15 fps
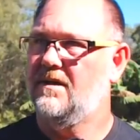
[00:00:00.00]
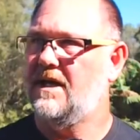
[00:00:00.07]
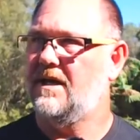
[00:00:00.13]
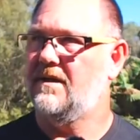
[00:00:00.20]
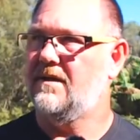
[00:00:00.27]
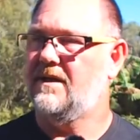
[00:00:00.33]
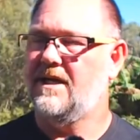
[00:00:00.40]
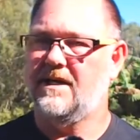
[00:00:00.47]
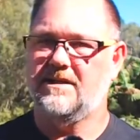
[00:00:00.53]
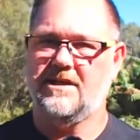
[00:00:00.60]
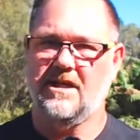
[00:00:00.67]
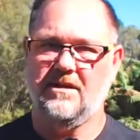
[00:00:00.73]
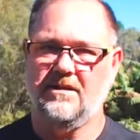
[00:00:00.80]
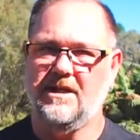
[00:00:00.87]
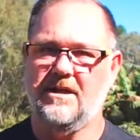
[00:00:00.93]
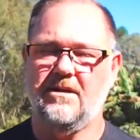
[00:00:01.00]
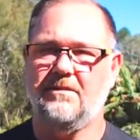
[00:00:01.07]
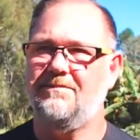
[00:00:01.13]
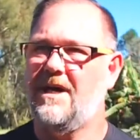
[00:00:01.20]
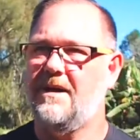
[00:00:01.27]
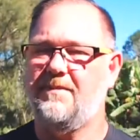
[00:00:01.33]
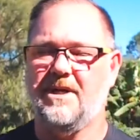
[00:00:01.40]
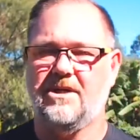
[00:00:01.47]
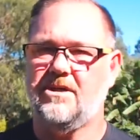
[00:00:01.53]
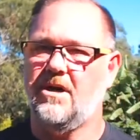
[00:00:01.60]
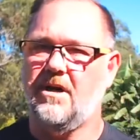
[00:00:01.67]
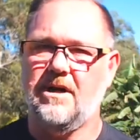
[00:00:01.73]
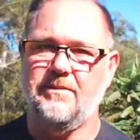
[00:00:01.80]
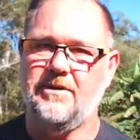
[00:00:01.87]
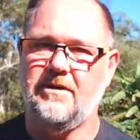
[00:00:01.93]
that gets a little, maybe a
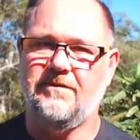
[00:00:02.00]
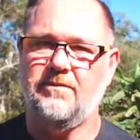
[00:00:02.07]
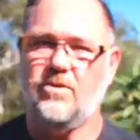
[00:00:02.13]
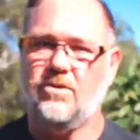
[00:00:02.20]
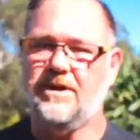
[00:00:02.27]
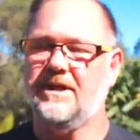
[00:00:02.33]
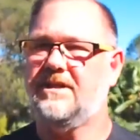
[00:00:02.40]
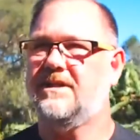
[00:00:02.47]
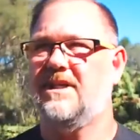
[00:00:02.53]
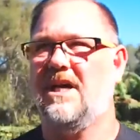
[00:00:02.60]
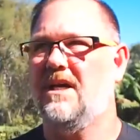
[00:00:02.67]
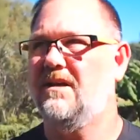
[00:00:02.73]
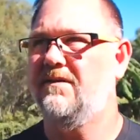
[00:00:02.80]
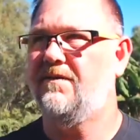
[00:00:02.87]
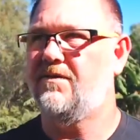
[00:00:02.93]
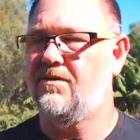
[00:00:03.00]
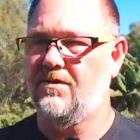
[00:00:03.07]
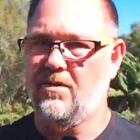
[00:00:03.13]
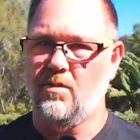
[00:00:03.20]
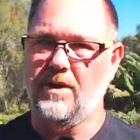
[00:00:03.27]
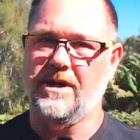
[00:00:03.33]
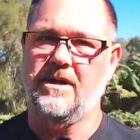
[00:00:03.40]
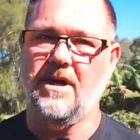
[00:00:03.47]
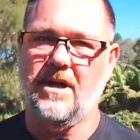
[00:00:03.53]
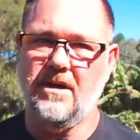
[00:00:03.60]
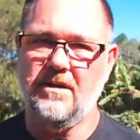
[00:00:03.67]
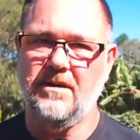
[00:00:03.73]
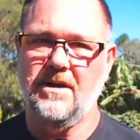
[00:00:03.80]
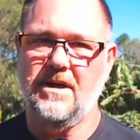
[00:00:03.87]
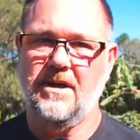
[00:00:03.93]
tiny bit of morning sun through a
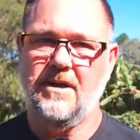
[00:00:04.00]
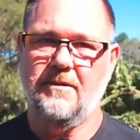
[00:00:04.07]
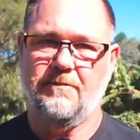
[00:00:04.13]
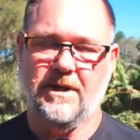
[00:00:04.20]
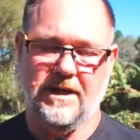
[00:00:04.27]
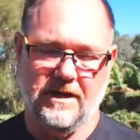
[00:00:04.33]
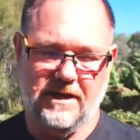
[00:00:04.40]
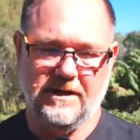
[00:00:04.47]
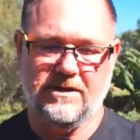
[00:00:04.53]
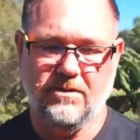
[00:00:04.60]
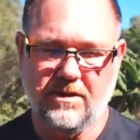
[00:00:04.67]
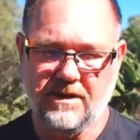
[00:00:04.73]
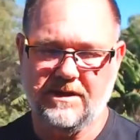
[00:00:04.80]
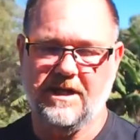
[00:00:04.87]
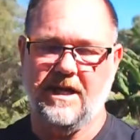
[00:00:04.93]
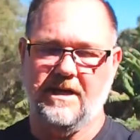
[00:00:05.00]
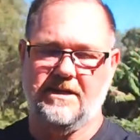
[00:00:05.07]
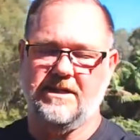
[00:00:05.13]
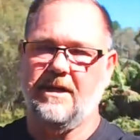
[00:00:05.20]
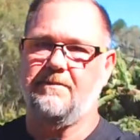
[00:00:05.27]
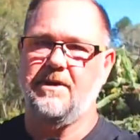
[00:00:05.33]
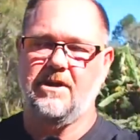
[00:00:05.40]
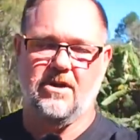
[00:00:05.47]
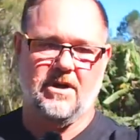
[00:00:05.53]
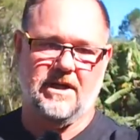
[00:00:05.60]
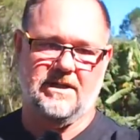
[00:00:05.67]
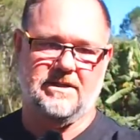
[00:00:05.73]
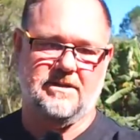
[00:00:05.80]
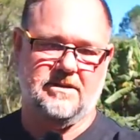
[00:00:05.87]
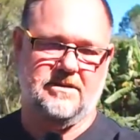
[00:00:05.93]
window, but it sort of takes up a
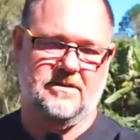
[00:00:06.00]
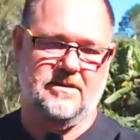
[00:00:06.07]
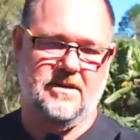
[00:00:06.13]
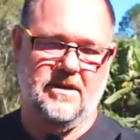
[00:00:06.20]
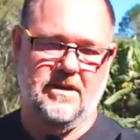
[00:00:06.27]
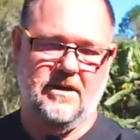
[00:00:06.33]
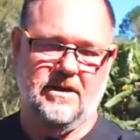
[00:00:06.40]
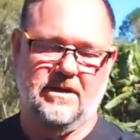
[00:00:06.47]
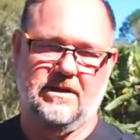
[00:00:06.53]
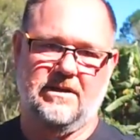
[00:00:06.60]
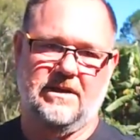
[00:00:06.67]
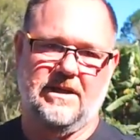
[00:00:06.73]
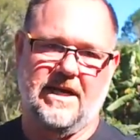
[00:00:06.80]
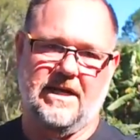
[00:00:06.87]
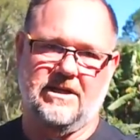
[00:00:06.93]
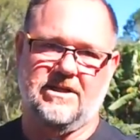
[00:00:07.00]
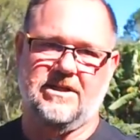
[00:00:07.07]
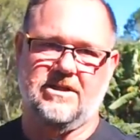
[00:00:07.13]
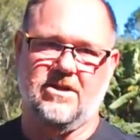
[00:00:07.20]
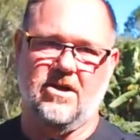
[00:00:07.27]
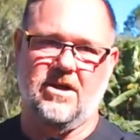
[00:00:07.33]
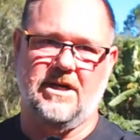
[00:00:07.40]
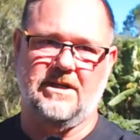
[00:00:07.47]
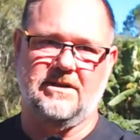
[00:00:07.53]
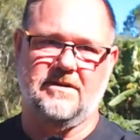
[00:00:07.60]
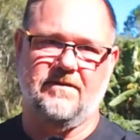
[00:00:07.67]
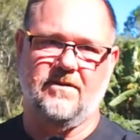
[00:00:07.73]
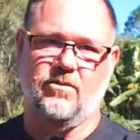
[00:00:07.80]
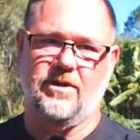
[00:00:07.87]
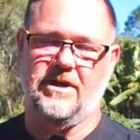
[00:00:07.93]
nice large size
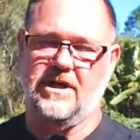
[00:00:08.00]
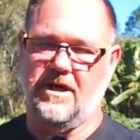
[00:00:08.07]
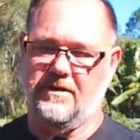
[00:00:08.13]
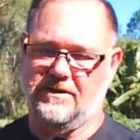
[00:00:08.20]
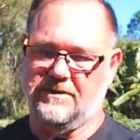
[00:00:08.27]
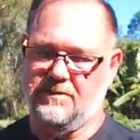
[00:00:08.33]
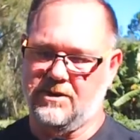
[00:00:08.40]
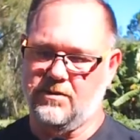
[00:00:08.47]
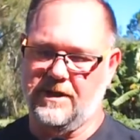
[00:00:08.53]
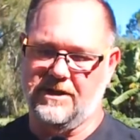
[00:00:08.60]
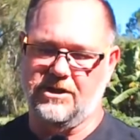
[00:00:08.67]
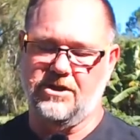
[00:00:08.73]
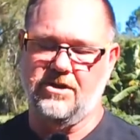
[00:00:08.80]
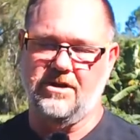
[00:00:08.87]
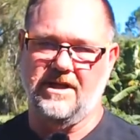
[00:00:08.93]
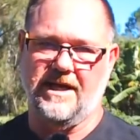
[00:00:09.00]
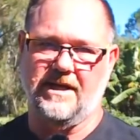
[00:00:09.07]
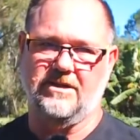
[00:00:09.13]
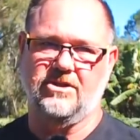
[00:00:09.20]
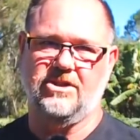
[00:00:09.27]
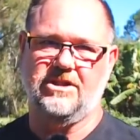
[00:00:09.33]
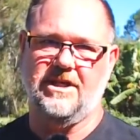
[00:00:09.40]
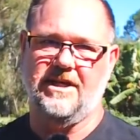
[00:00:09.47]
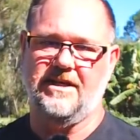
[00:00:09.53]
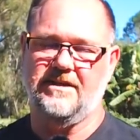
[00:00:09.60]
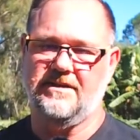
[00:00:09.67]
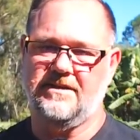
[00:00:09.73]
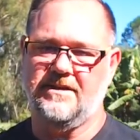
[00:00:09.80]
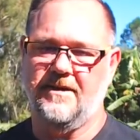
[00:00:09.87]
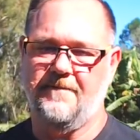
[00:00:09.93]
of the window. It's between two lounge
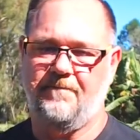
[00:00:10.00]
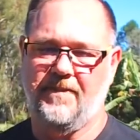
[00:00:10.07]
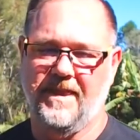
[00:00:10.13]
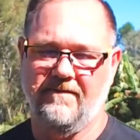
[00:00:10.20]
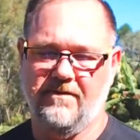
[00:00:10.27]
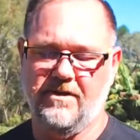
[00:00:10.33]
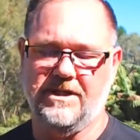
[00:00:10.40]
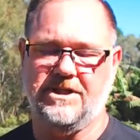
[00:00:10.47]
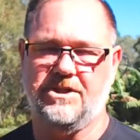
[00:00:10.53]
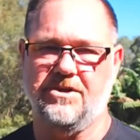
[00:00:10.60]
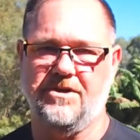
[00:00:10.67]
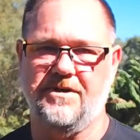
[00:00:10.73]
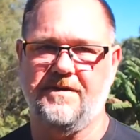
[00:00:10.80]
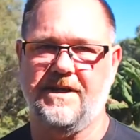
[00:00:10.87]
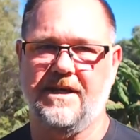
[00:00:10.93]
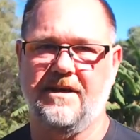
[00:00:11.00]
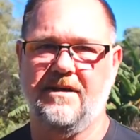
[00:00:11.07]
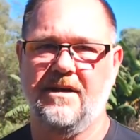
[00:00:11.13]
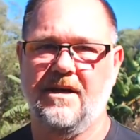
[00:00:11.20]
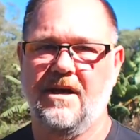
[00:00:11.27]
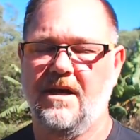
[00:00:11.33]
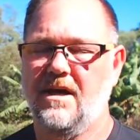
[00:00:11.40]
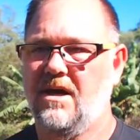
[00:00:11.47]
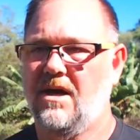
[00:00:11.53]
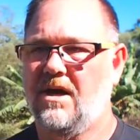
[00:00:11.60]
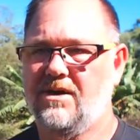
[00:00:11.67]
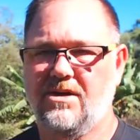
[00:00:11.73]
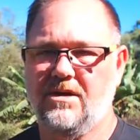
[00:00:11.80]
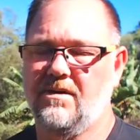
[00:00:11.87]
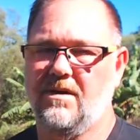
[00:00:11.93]
chairs. Very soothing.
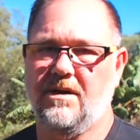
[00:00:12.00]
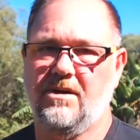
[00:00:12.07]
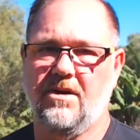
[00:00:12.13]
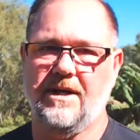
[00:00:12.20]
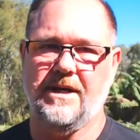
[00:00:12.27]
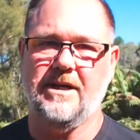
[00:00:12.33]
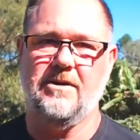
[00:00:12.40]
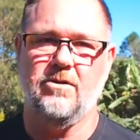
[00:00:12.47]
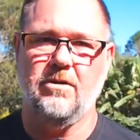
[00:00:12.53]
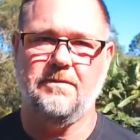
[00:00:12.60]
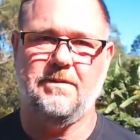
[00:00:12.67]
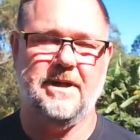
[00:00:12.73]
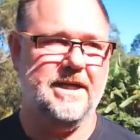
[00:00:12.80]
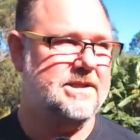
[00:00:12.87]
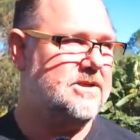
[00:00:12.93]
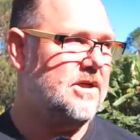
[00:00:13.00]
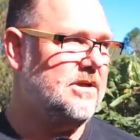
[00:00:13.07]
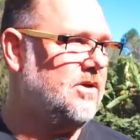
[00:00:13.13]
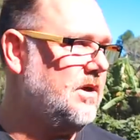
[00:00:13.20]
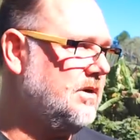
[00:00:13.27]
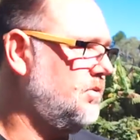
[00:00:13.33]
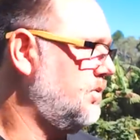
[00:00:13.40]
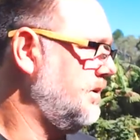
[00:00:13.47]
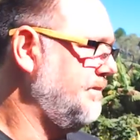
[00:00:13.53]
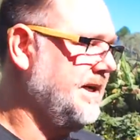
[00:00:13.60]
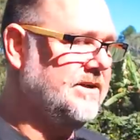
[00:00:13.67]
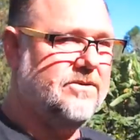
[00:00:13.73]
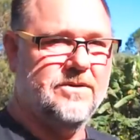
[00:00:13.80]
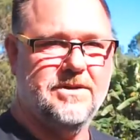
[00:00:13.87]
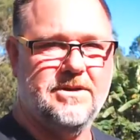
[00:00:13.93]
I like indoor plants. I like
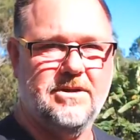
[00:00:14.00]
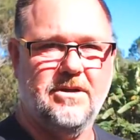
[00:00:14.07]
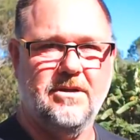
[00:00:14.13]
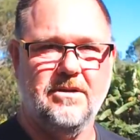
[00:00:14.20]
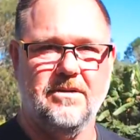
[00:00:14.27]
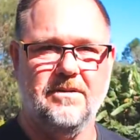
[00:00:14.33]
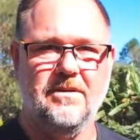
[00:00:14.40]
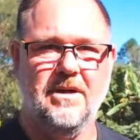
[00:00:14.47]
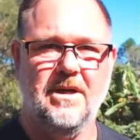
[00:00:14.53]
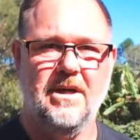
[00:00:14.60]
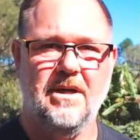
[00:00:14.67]
ornamentals too.